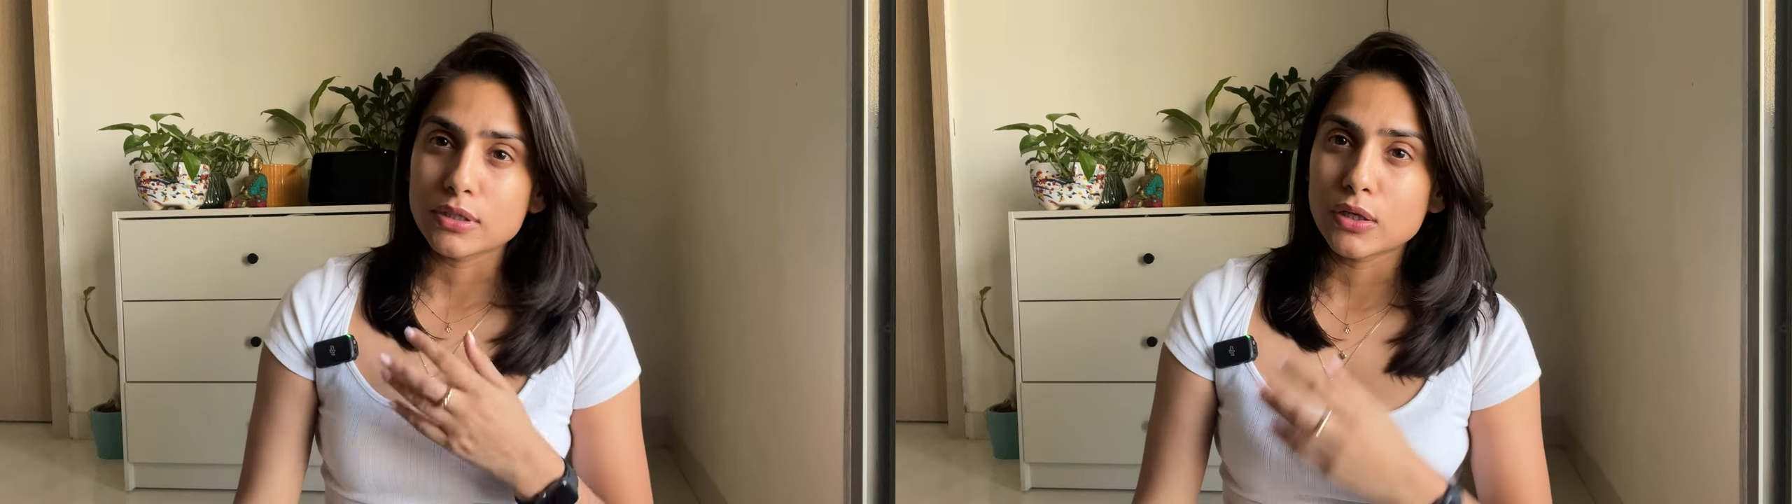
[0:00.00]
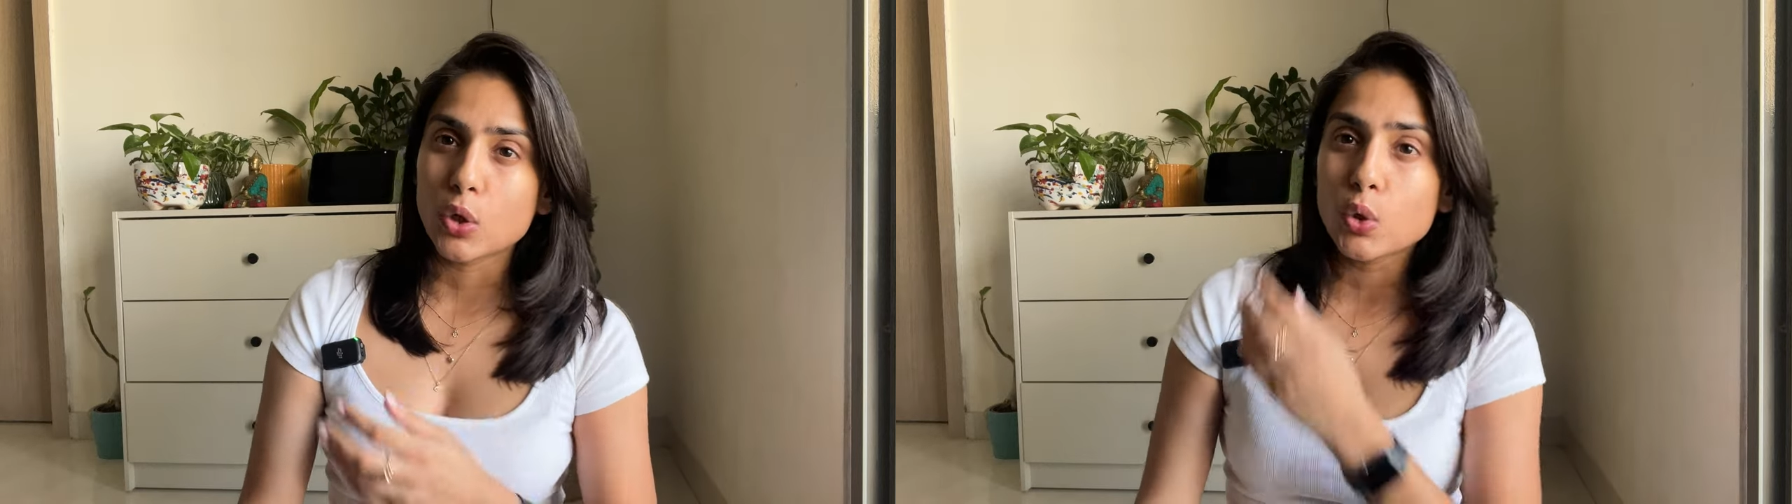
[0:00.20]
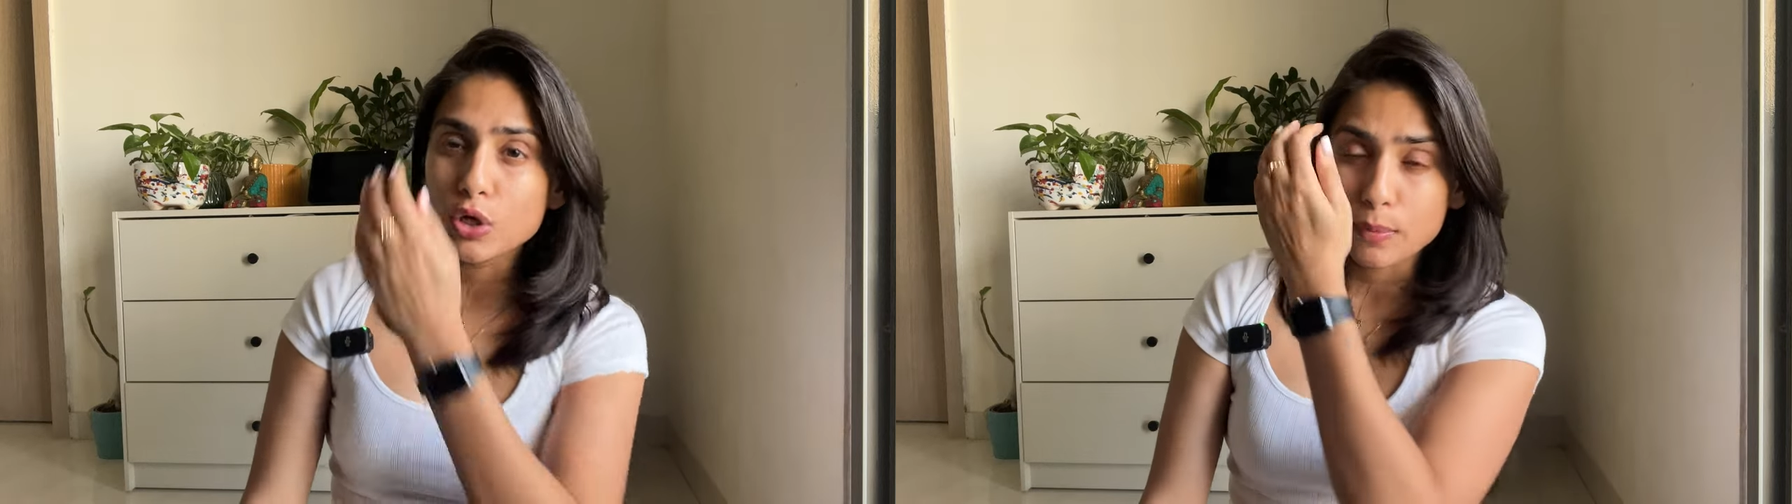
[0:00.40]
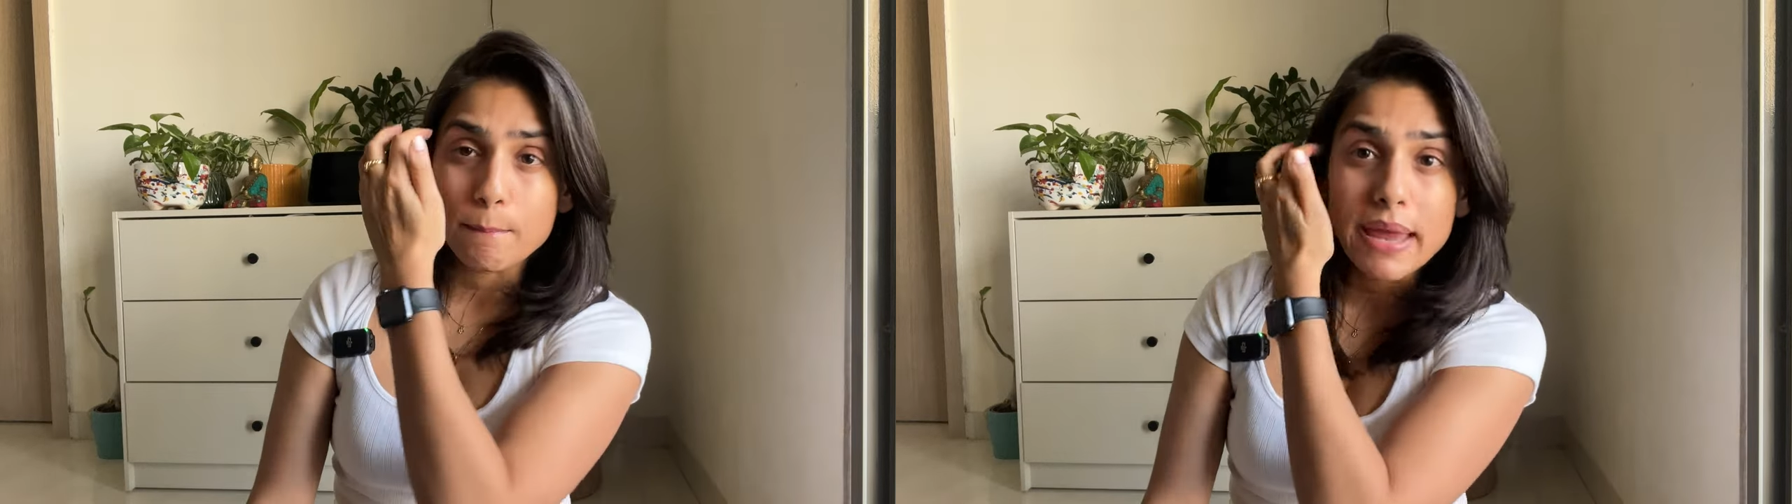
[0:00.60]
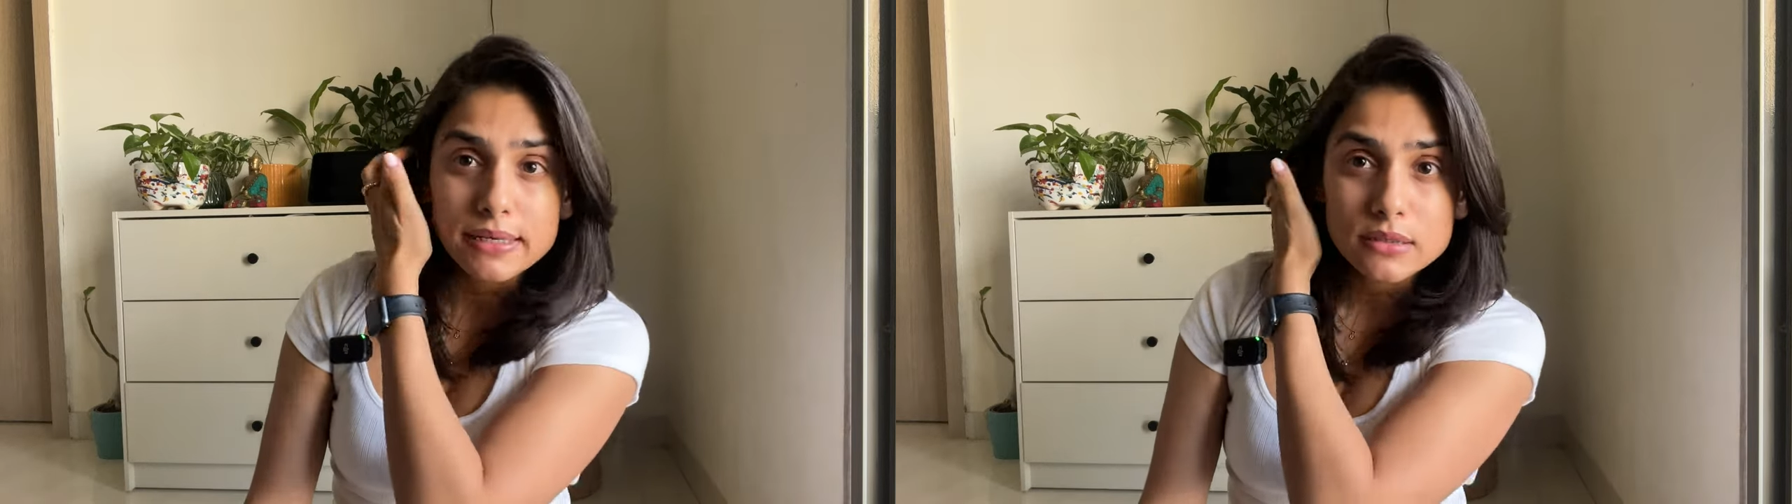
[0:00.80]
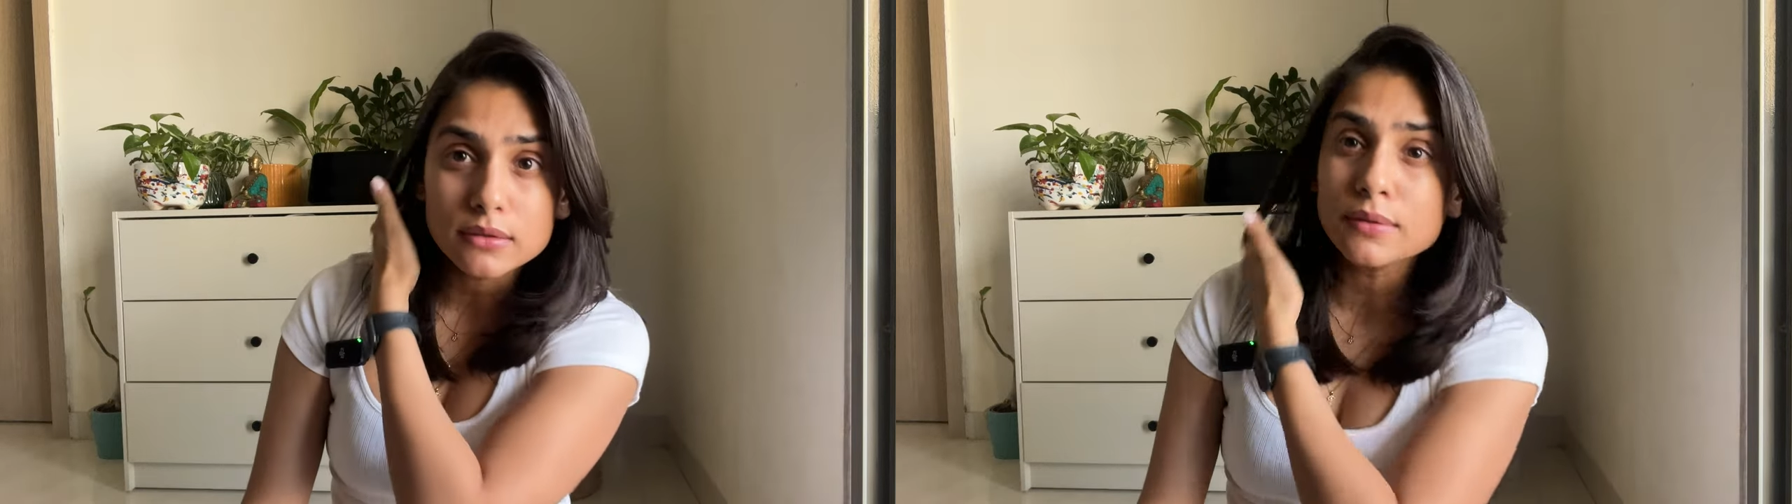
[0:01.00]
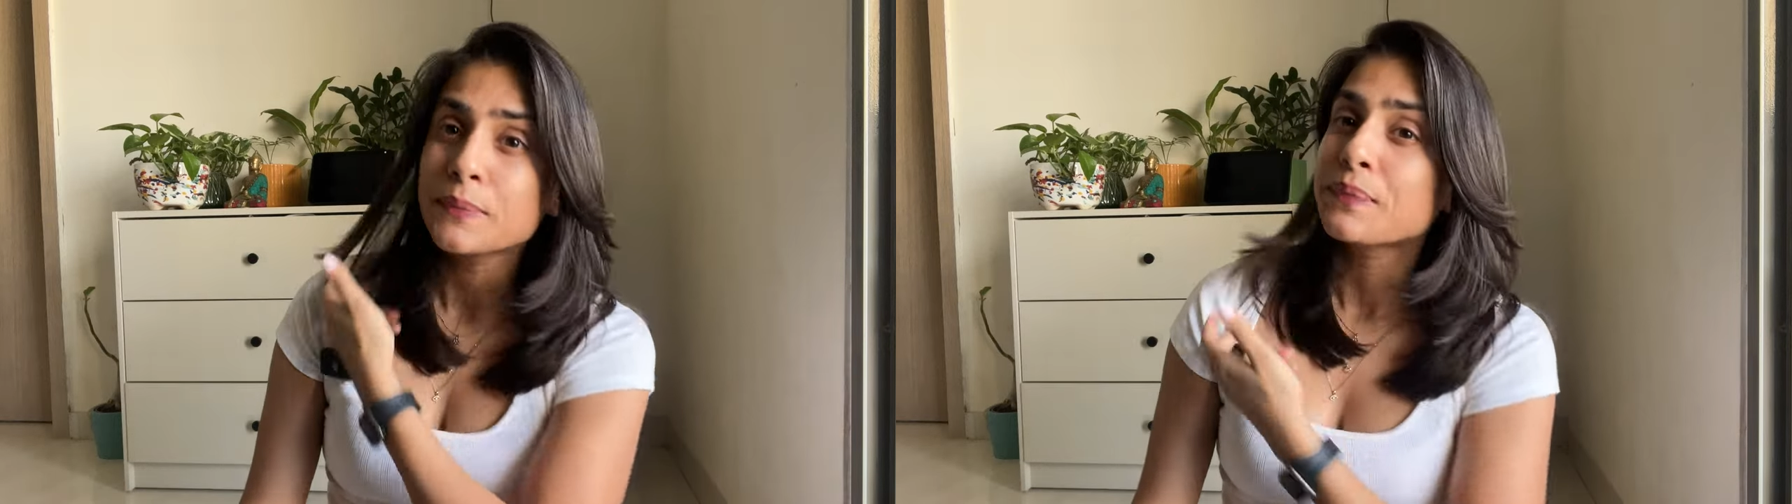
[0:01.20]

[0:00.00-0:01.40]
look better.